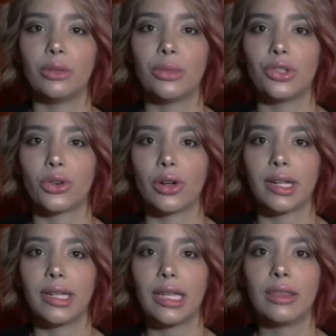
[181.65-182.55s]

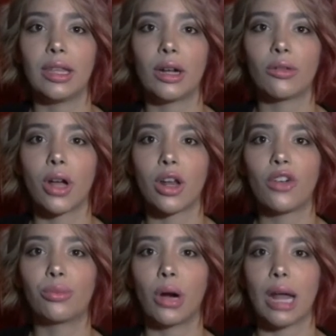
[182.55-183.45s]
majority, then a runoff
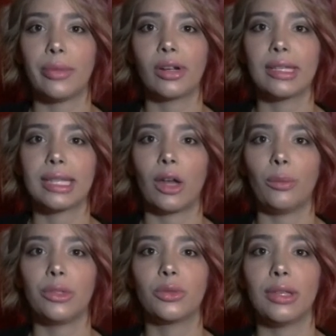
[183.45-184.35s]
primary is held
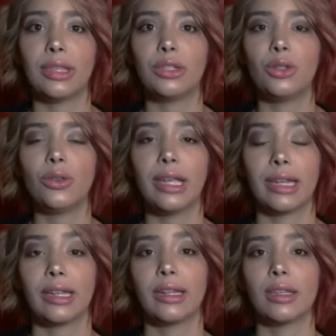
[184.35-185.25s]
between the two
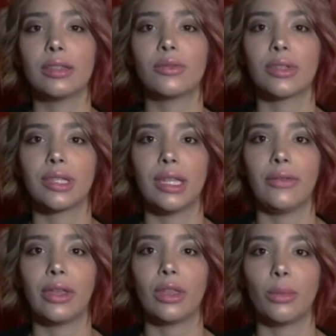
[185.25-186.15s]
candidates
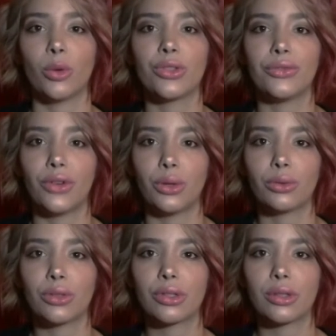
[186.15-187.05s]
receiving the most
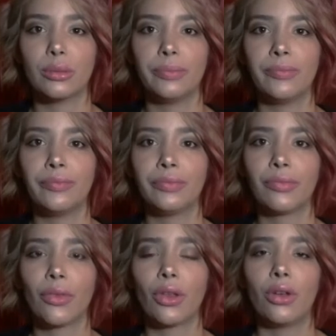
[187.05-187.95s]
votes.
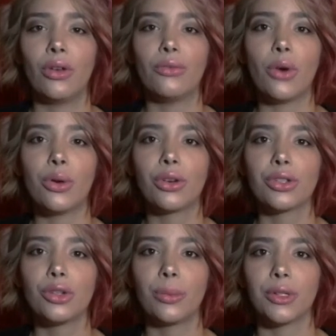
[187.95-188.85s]

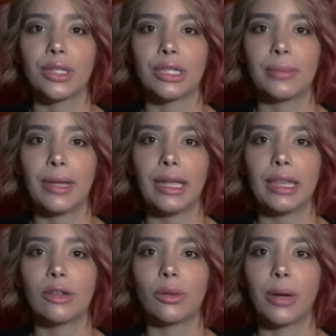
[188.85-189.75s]
Voters who participate
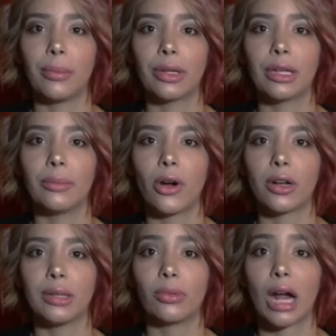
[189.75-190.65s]
in the Republican
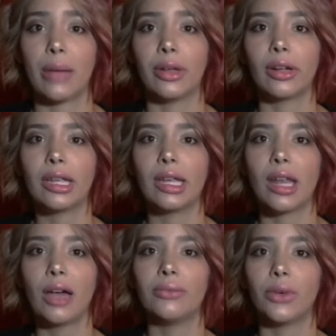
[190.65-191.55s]
Party primary
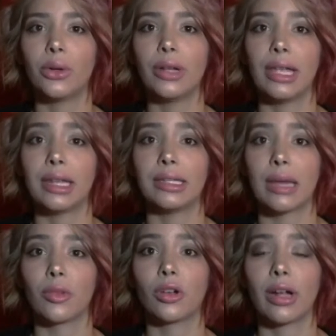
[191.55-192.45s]
cannot vote in a
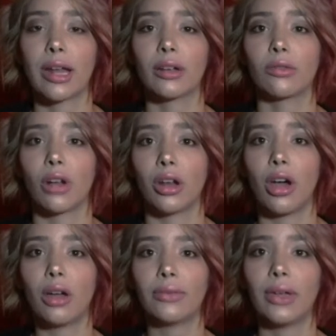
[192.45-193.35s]
Democratic
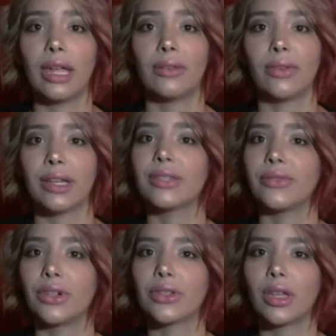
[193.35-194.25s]
runoff and vice
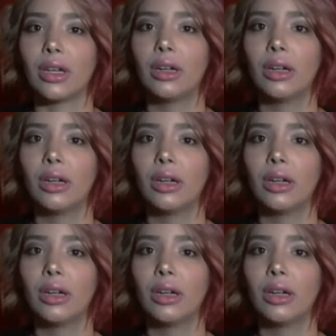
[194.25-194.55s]
versa.